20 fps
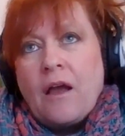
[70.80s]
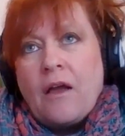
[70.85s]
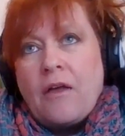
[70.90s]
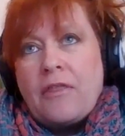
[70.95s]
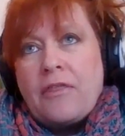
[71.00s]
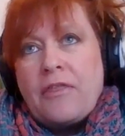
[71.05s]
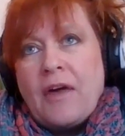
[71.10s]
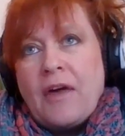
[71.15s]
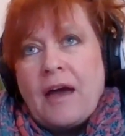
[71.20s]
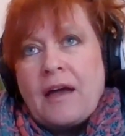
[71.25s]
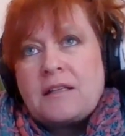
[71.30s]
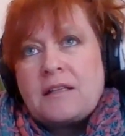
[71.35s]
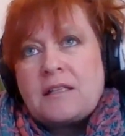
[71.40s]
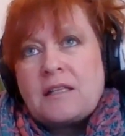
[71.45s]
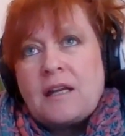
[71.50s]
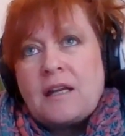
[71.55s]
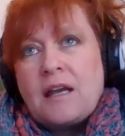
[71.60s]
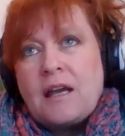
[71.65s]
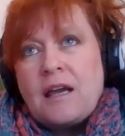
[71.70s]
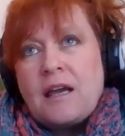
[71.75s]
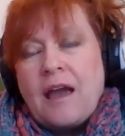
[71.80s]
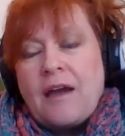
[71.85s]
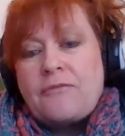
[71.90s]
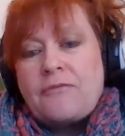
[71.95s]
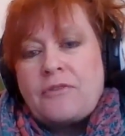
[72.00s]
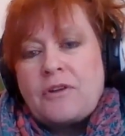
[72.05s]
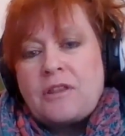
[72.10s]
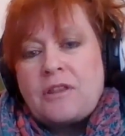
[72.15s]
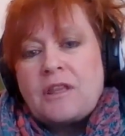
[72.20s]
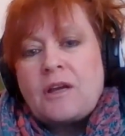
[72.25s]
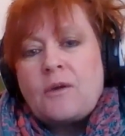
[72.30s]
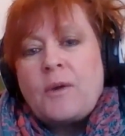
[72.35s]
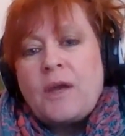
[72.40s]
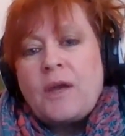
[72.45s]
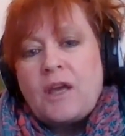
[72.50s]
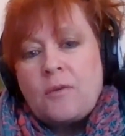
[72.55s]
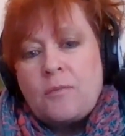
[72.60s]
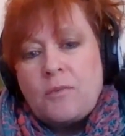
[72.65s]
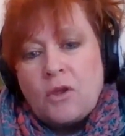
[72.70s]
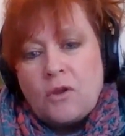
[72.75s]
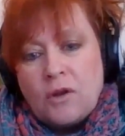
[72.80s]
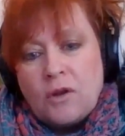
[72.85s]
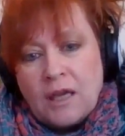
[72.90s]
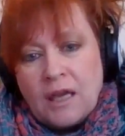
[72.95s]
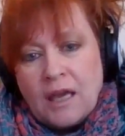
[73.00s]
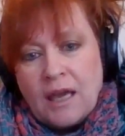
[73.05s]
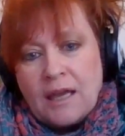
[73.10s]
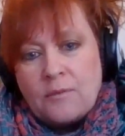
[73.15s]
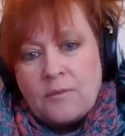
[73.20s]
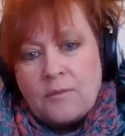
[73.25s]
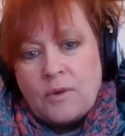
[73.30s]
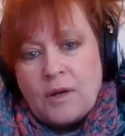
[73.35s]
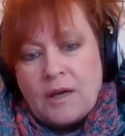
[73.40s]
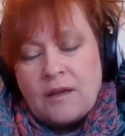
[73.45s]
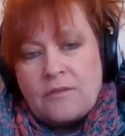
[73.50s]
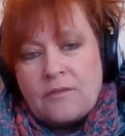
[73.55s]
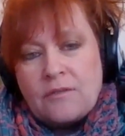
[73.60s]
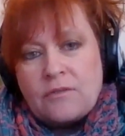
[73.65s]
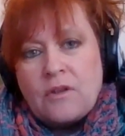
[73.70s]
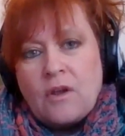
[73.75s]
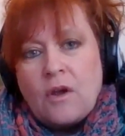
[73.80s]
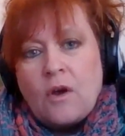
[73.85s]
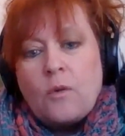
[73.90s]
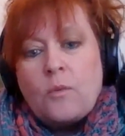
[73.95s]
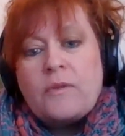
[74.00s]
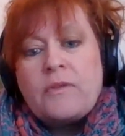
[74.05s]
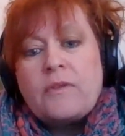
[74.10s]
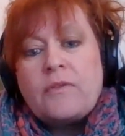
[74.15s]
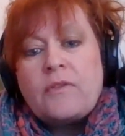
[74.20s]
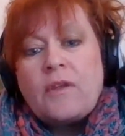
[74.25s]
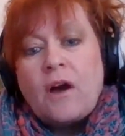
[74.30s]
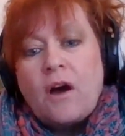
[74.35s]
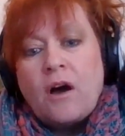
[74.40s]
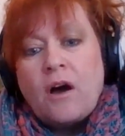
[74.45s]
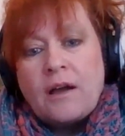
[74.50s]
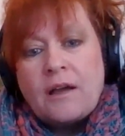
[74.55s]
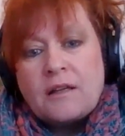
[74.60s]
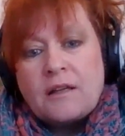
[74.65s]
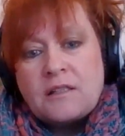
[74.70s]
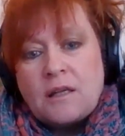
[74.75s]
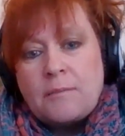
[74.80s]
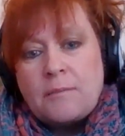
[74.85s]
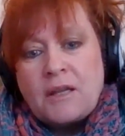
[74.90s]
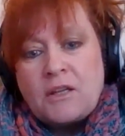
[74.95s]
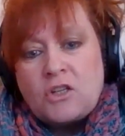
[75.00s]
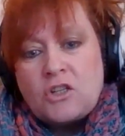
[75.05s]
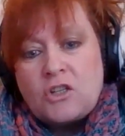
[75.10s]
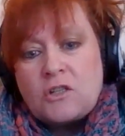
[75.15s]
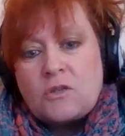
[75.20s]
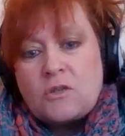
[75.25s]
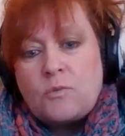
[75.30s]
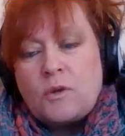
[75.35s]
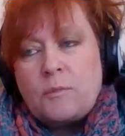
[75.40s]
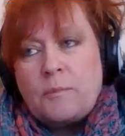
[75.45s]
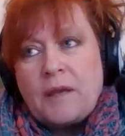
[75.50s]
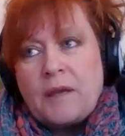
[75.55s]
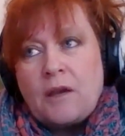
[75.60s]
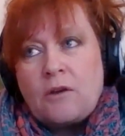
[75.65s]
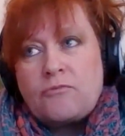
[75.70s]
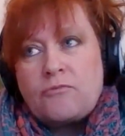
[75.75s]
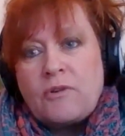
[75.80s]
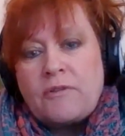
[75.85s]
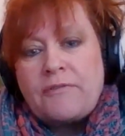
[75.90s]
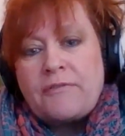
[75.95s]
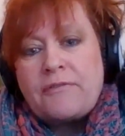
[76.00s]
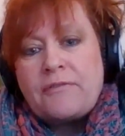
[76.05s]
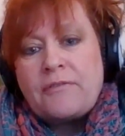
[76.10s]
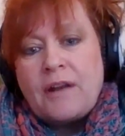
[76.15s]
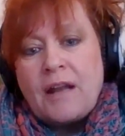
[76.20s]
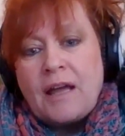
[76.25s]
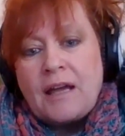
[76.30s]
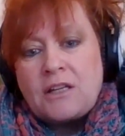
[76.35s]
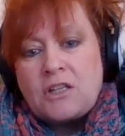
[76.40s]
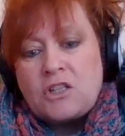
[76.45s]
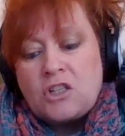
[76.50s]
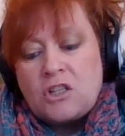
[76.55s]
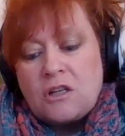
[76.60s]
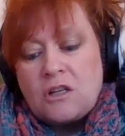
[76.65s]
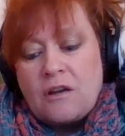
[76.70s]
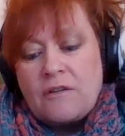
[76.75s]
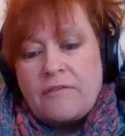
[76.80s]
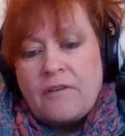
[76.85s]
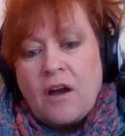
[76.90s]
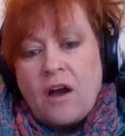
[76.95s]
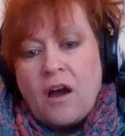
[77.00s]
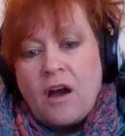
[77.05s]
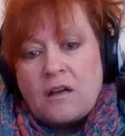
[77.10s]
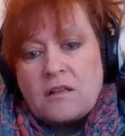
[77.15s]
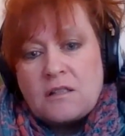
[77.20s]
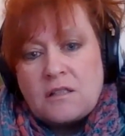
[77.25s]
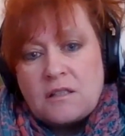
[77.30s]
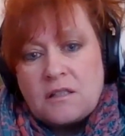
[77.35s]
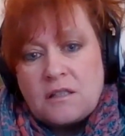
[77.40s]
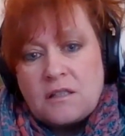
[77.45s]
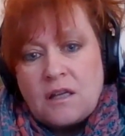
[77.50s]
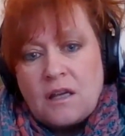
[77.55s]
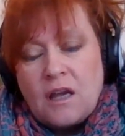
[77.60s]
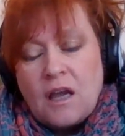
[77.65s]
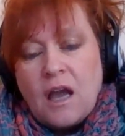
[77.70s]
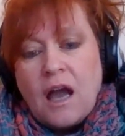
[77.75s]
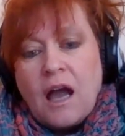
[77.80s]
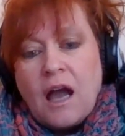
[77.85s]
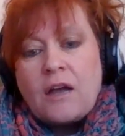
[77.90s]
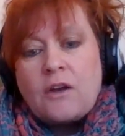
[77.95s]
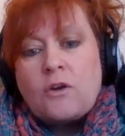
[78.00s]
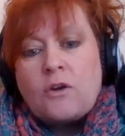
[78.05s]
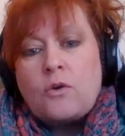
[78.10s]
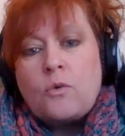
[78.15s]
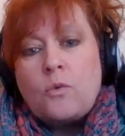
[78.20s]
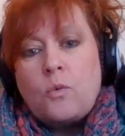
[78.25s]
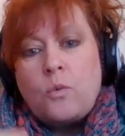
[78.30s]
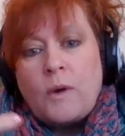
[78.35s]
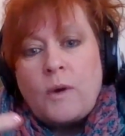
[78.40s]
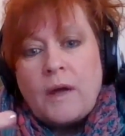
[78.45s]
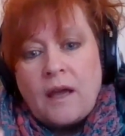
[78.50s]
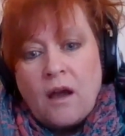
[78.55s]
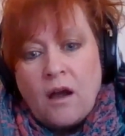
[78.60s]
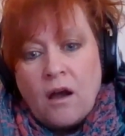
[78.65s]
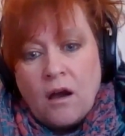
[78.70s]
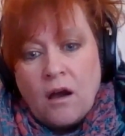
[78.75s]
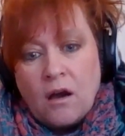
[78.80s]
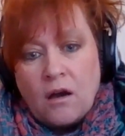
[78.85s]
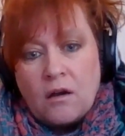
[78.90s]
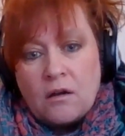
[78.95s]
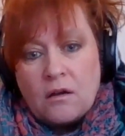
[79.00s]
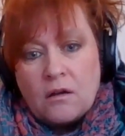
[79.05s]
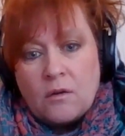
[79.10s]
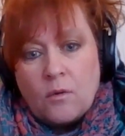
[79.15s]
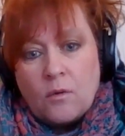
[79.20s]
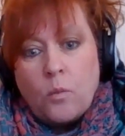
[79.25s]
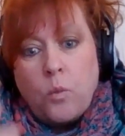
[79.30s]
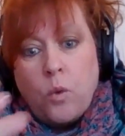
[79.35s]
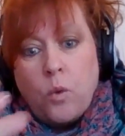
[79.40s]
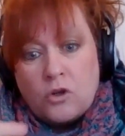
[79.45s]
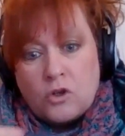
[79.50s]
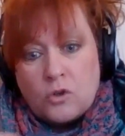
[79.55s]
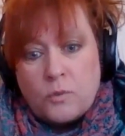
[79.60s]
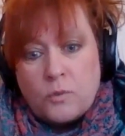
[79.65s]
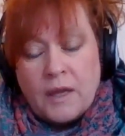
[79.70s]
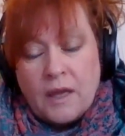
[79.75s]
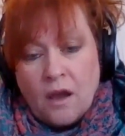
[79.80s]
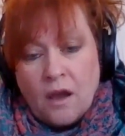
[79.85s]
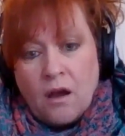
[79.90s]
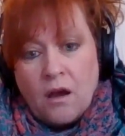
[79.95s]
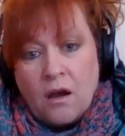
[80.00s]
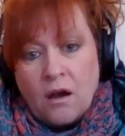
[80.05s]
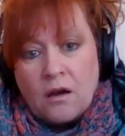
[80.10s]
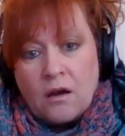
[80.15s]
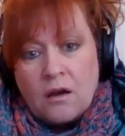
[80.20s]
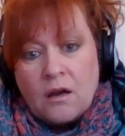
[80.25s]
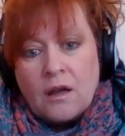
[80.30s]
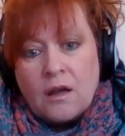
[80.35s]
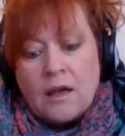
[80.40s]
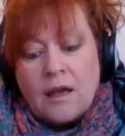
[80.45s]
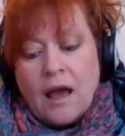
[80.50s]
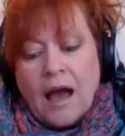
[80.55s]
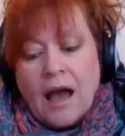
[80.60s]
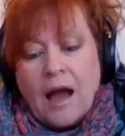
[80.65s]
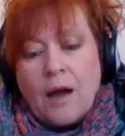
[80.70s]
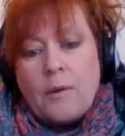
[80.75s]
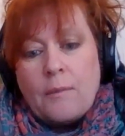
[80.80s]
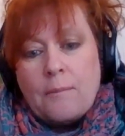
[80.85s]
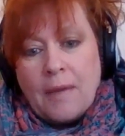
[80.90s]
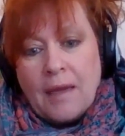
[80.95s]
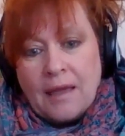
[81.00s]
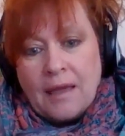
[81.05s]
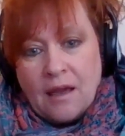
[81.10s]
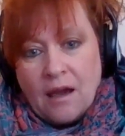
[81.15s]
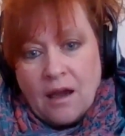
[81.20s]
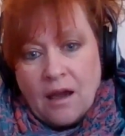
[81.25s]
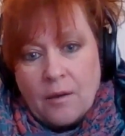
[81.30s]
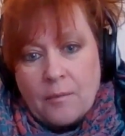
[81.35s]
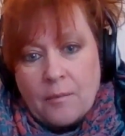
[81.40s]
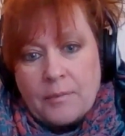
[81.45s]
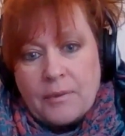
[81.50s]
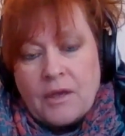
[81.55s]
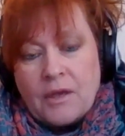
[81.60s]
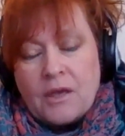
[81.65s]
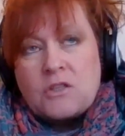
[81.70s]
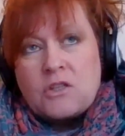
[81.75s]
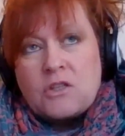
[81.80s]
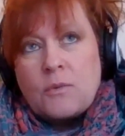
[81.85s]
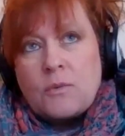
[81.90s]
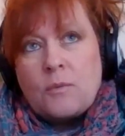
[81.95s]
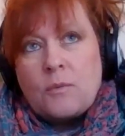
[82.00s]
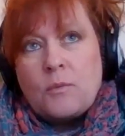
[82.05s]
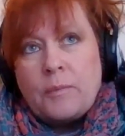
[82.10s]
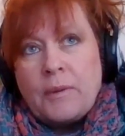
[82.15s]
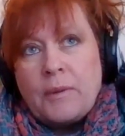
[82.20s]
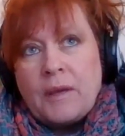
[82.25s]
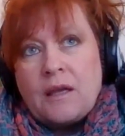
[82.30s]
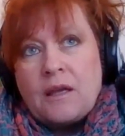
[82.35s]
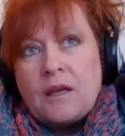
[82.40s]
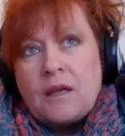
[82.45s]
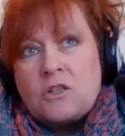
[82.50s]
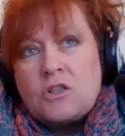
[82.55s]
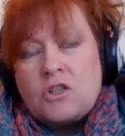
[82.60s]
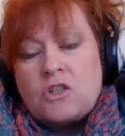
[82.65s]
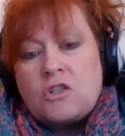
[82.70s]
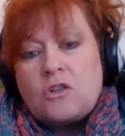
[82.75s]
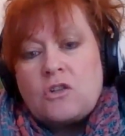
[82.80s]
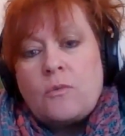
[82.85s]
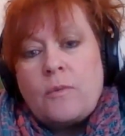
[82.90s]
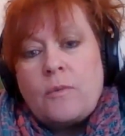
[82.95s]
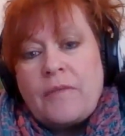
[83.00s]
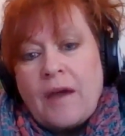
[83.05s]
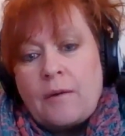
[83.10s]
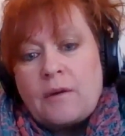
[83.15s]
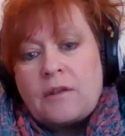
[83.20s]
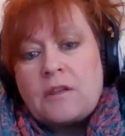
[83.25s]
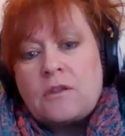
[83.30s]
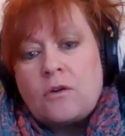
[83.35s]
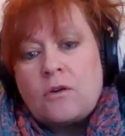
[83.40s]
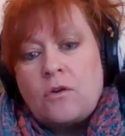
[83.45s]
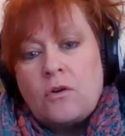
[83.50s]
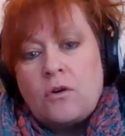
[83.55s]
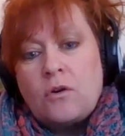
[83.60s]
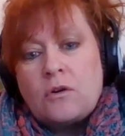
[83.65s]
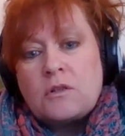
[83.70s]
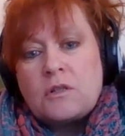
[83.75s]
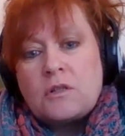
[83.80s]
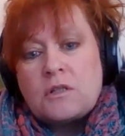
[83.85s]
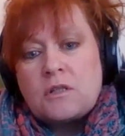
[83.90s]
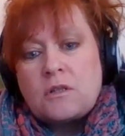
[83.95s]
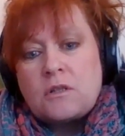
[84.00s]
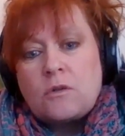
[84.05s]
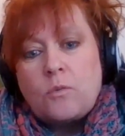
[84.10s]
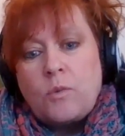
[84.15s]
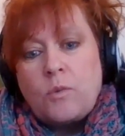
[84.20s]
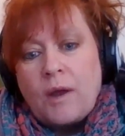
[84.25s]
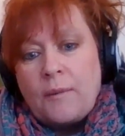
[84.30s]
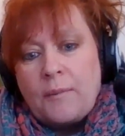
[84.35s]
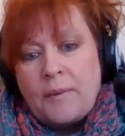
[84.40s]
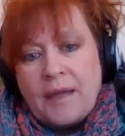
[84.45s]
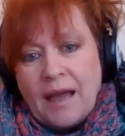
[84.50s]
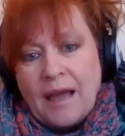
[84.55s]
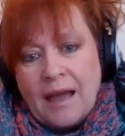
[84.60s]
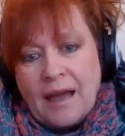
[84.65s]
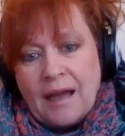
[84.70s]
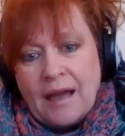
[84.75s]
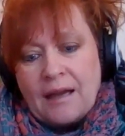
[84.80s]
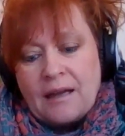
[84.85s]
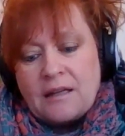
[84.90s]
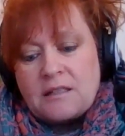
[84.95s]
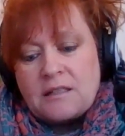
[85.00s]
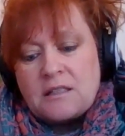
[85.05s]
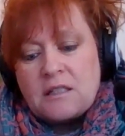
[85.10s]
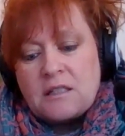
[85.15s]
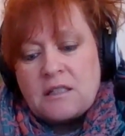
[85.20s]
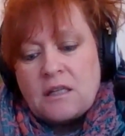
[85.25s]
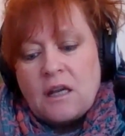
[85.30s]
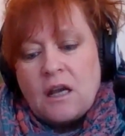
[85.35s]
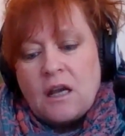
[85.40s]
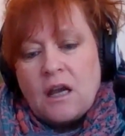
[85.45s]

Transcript: that everything we communicate with within the higher dimensions will be a reflection of us and who we are, what we are, our makeup. So it will be to do with our thoughts, the way we act,